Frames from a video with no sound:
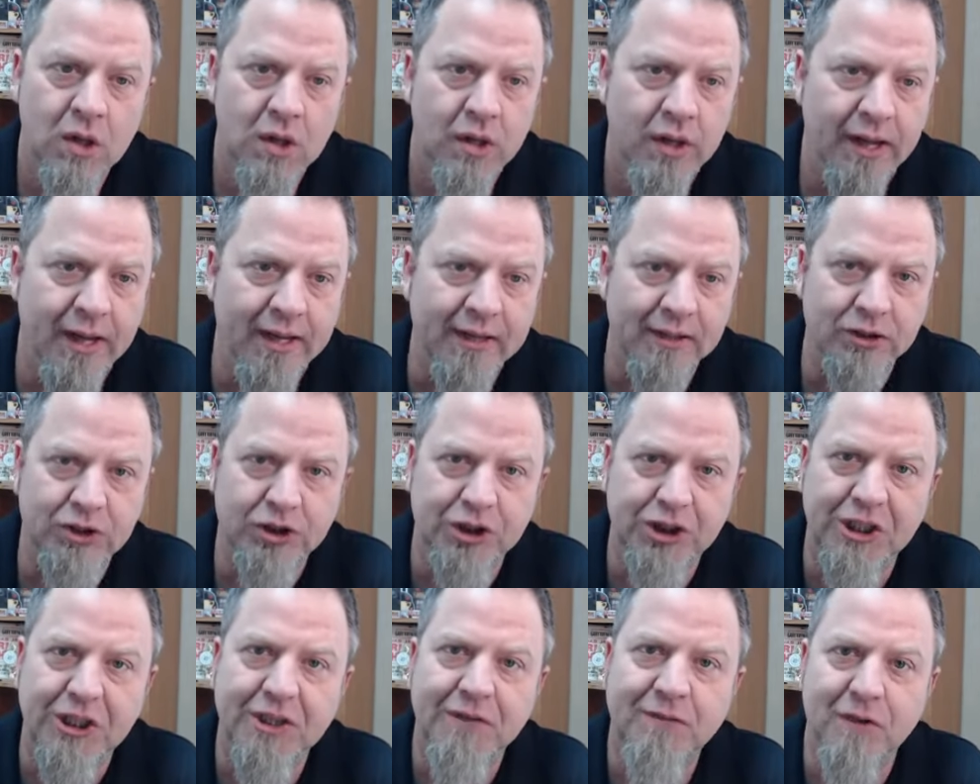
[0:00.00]
and
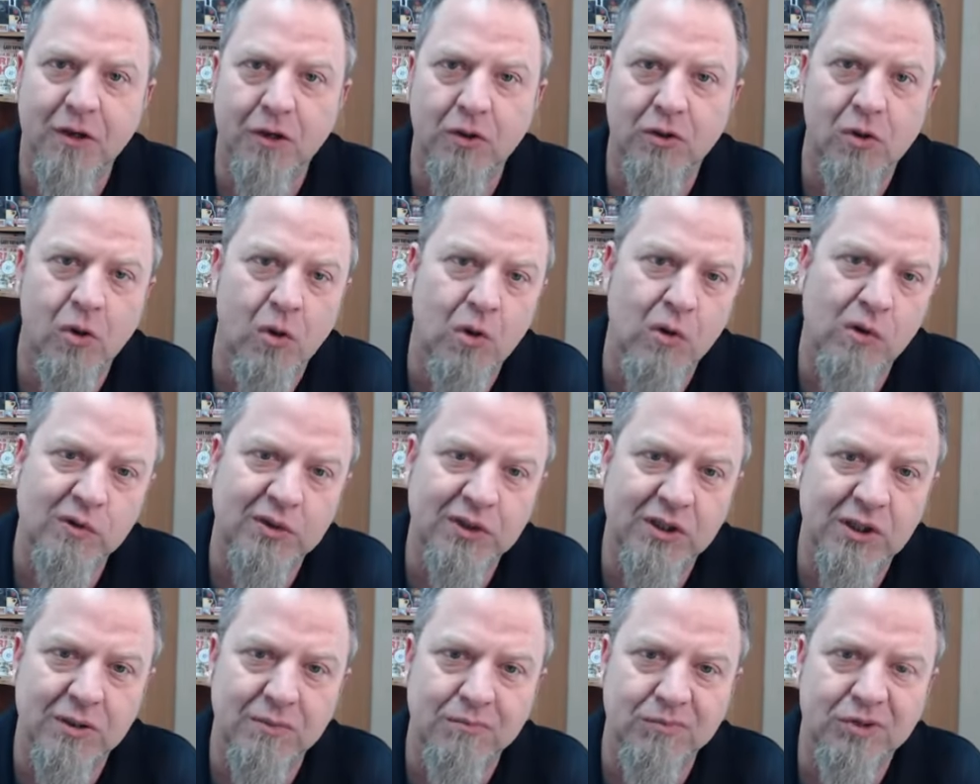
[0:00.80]
achieve their goals
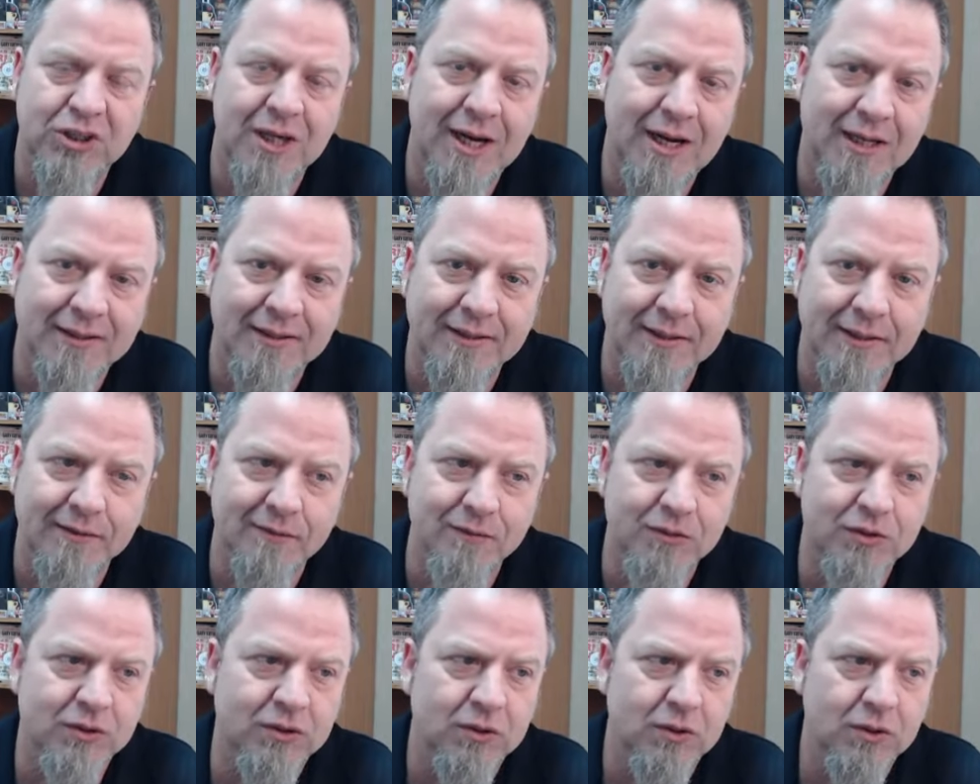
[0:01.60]
and
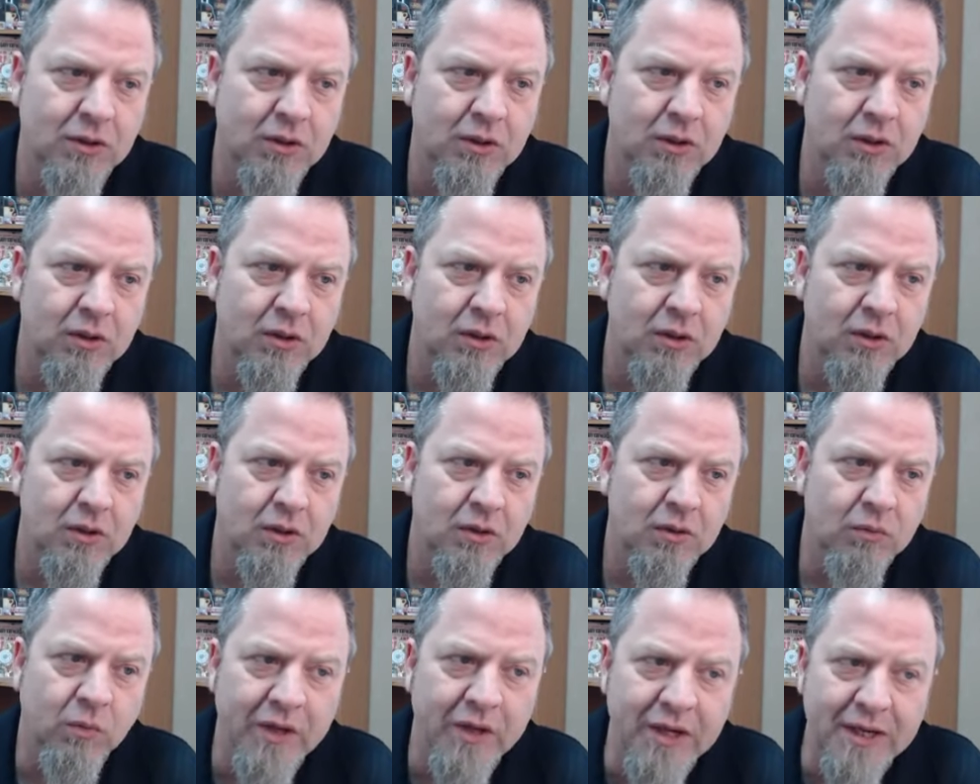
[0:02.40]
objectives,
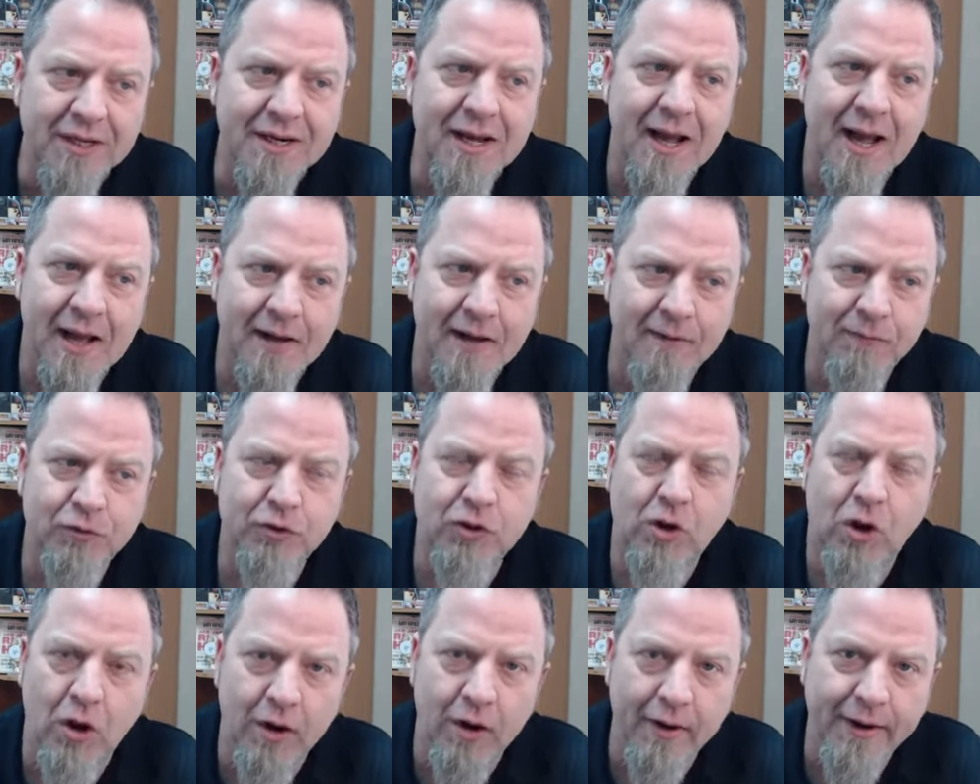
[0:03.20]
we need to have
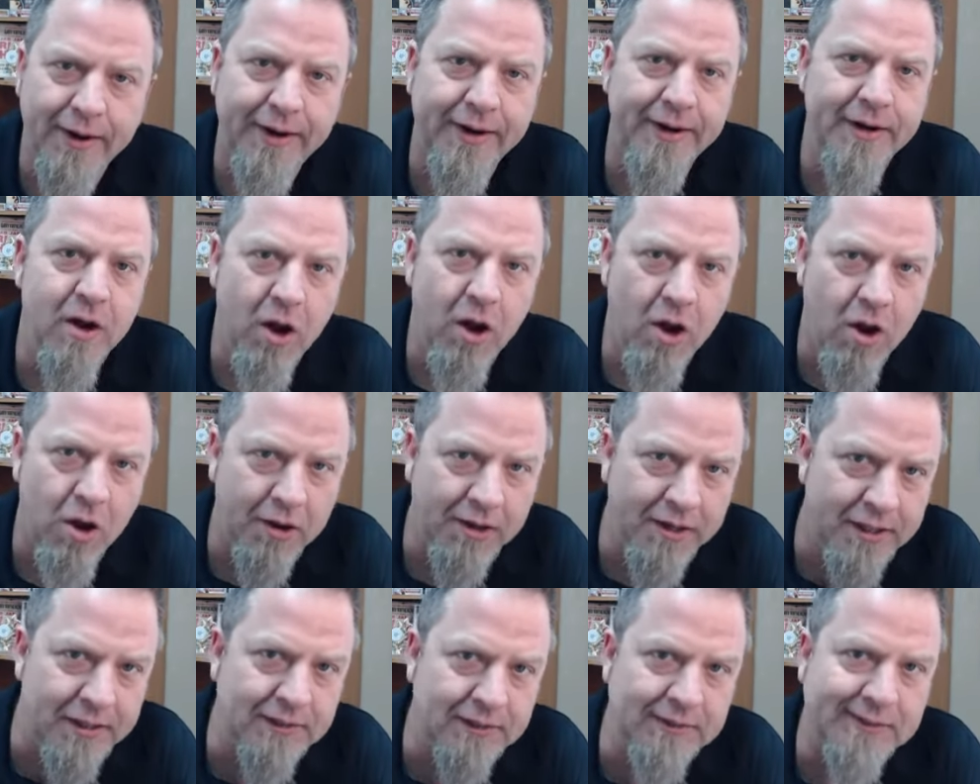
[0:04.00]
target
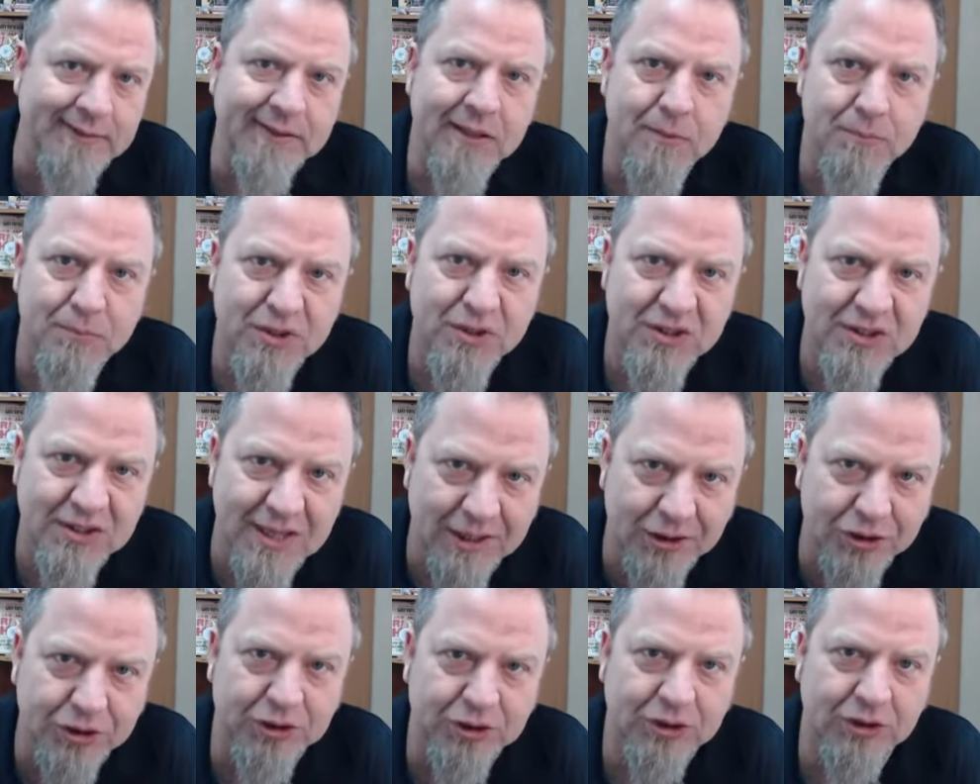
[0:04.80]
audience
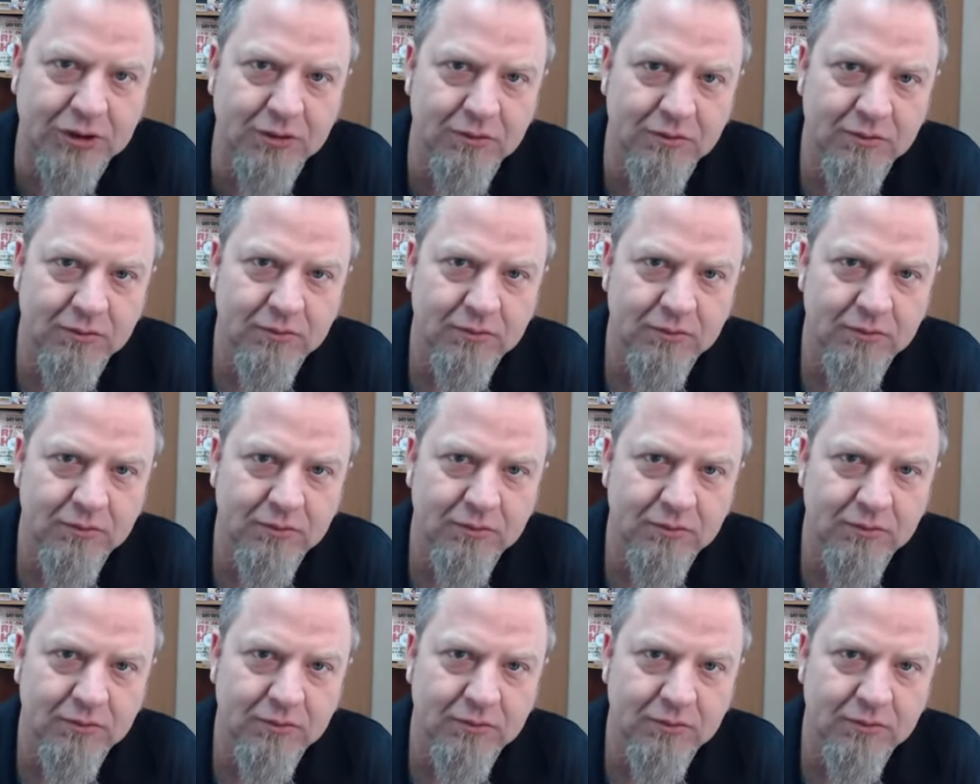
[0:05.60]
obsession.